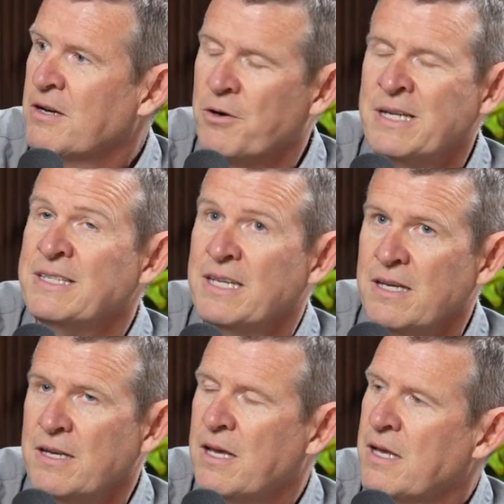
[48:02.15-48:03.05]
or
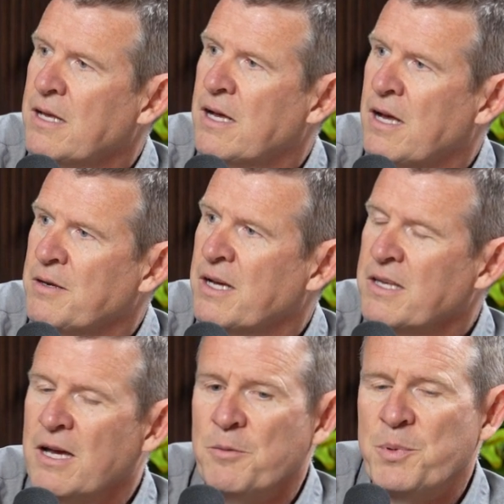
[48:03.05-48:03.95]
Indeed, not
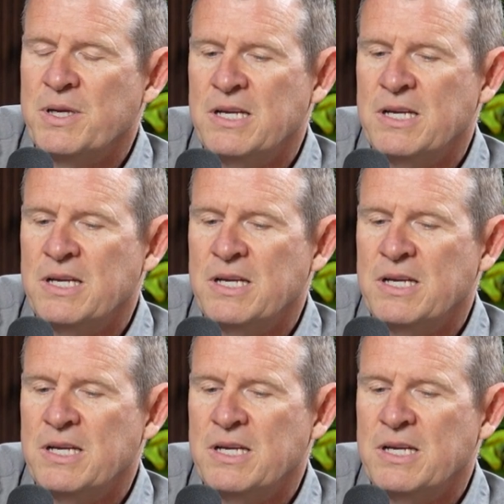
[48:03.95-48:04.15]
Yelp.